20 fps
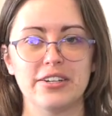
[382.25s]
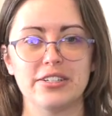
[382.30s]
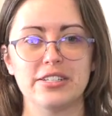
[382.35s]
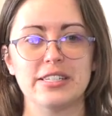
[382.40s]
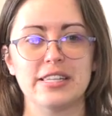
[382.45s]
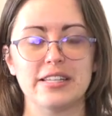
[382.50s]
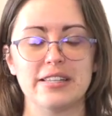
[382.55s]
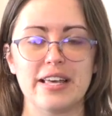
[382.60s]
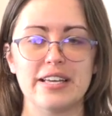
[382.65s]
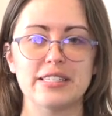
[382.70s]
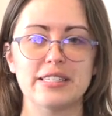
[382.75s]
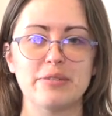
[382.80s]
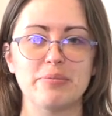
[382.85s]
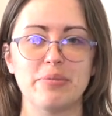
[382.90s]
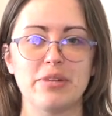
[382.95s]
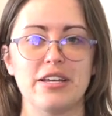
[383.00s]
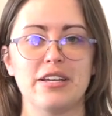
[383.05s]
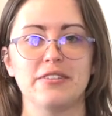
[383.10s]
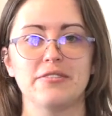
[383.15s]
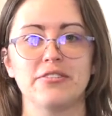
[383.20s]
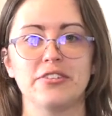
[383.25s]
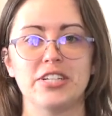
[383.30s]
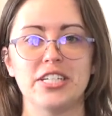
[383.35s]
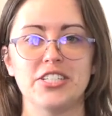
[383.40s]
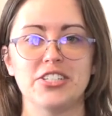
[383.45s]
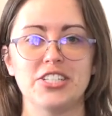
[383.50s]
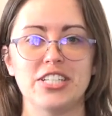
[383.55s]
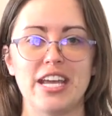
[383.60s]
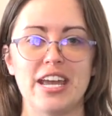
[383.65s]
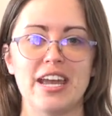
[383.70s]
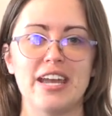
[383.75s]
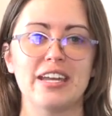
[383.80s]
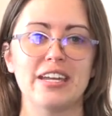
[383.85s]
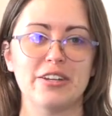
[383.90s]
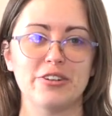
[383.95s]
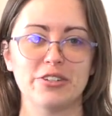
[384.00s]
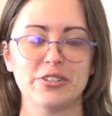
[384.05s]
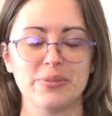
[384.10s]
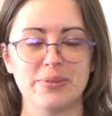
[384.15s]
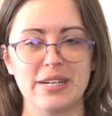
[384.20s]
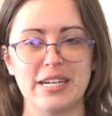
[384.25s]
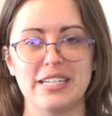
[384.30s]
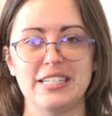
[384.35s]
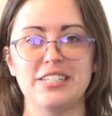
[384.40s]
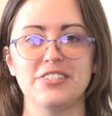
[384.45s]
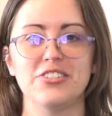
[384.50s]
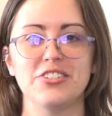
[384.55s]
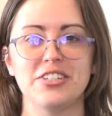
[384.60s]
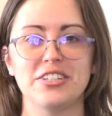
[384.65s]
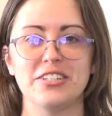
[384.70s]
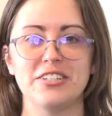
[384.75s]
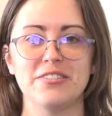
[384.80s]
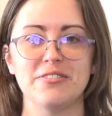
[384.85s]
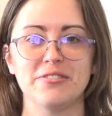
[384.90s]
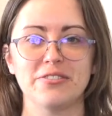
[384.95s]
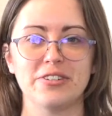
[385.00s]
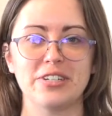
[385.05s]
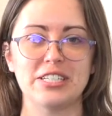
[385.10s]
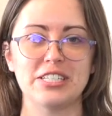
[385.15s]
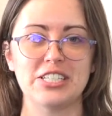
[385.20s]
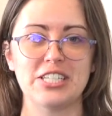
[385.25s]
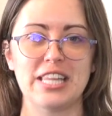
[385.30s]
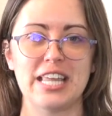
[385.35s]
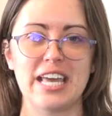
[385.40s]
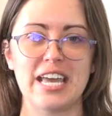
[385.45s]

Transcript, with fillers: here's the lesson plan for each day here's what i need you to do for each